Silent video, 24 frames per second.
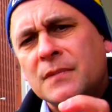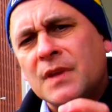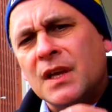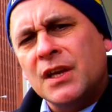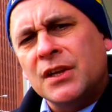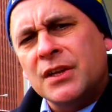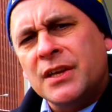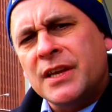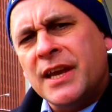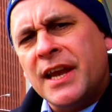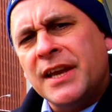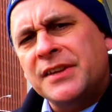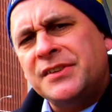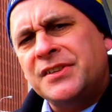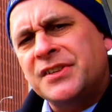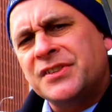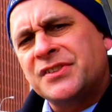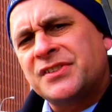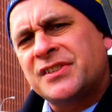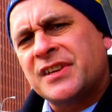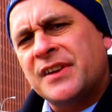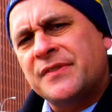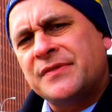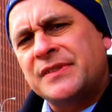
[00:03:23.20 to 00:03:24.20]
in the
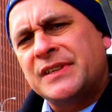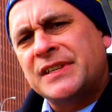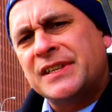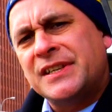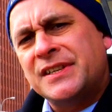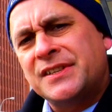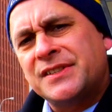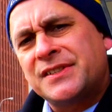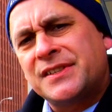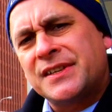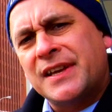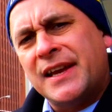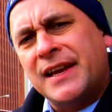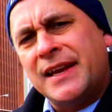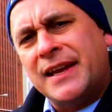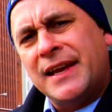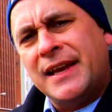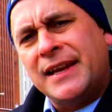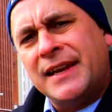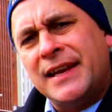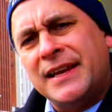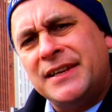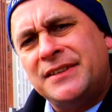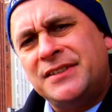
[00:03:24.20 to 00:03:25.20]
1870s
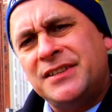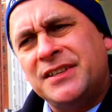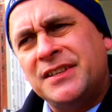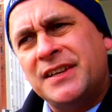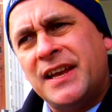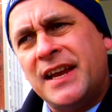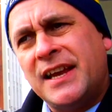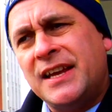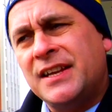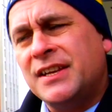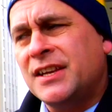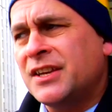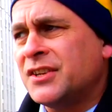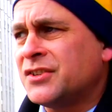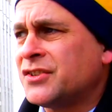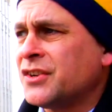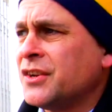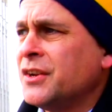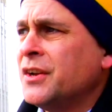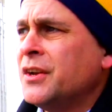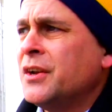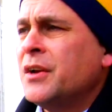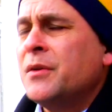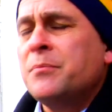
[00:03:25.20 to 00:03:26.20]
and 1880s,
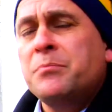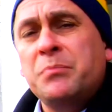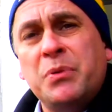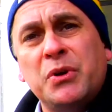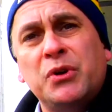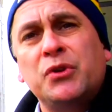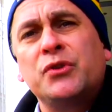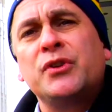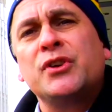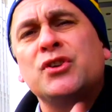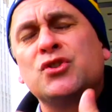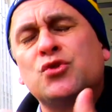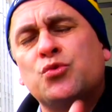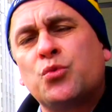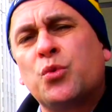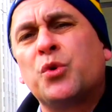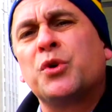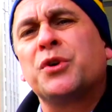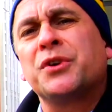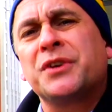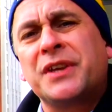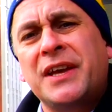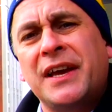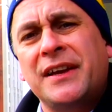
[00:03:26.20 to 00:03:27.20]
buildings
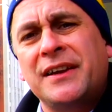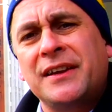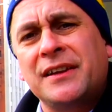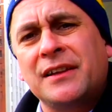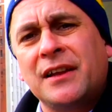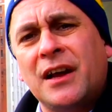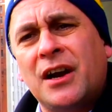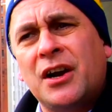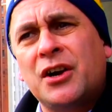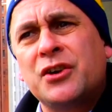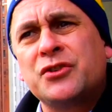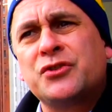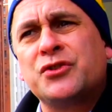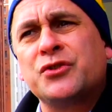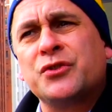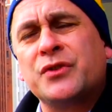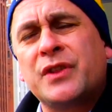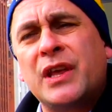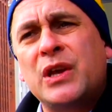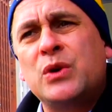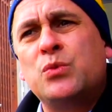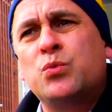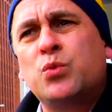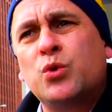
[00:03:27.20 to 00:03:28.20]
were getting larger,
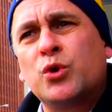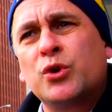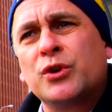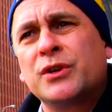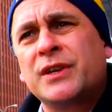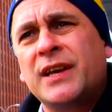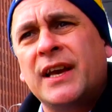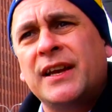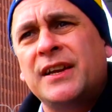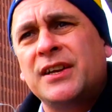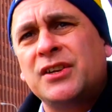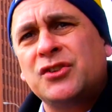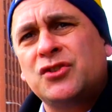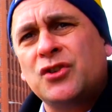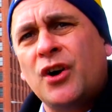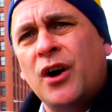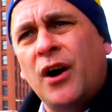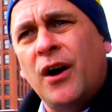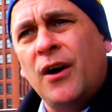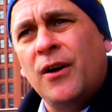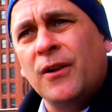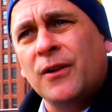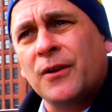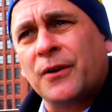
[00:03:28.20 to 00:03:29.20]
they were getting
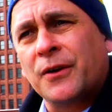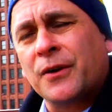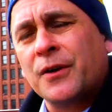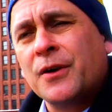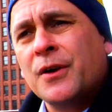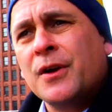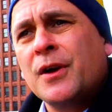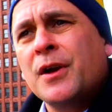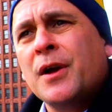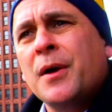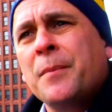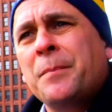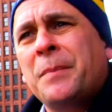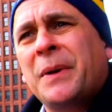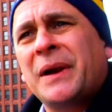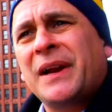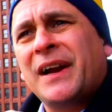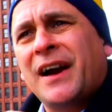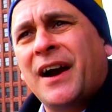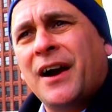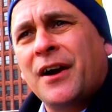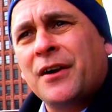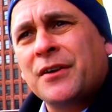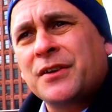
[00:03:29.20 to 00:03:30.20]
taller, but
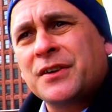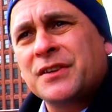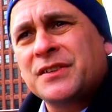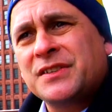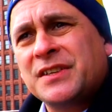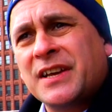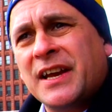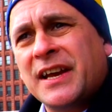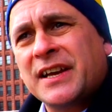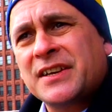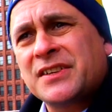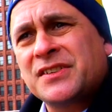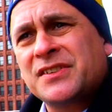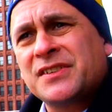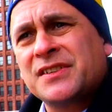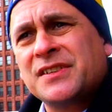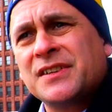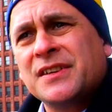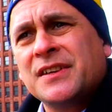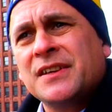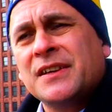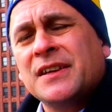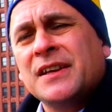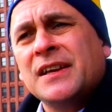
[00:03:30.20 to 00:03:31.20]
architects
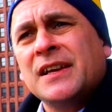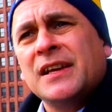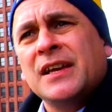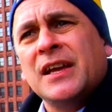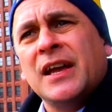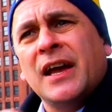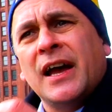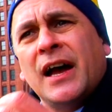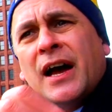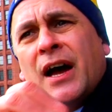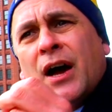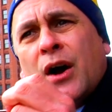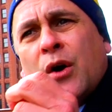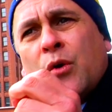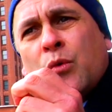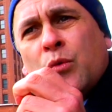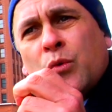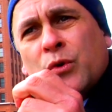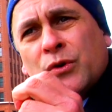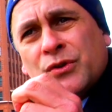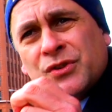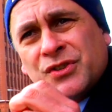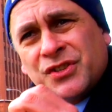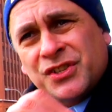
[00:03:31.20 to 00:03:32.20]

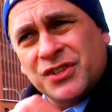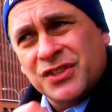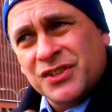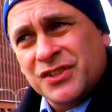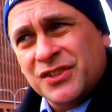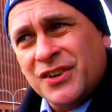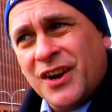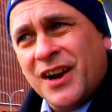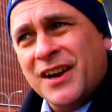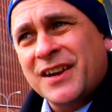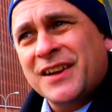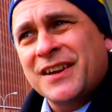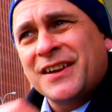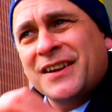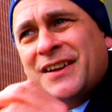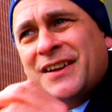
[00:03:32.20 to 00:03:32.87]
were stuck